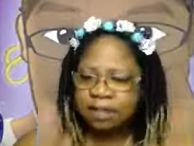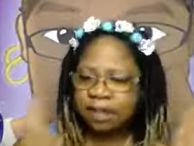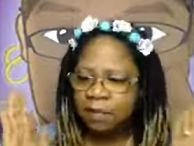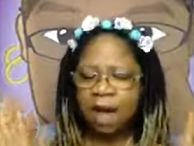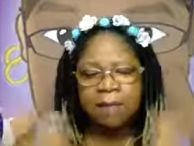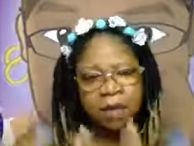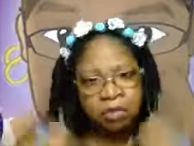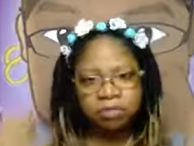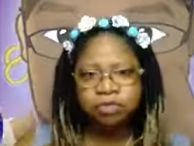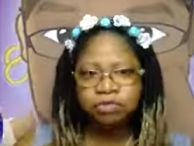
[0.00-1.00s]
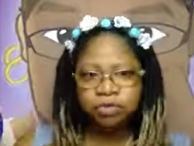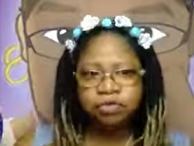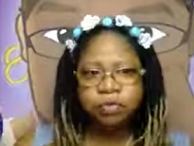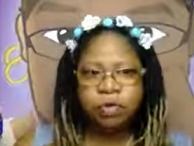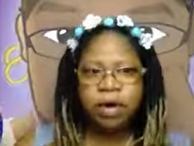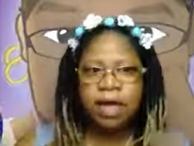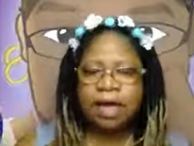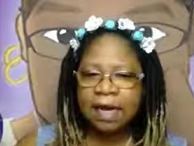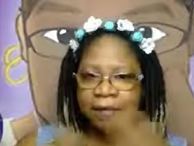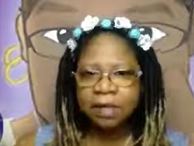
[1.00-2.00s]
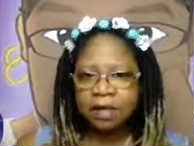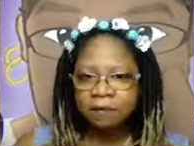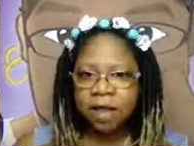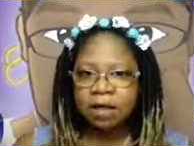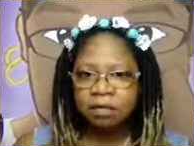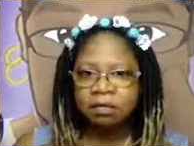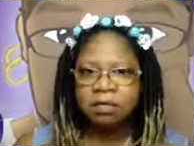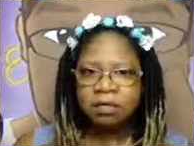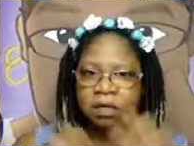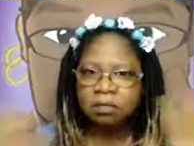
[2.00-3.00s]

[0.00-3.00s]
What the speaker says: So I'm gonna go through two more and then I'm gonna give my little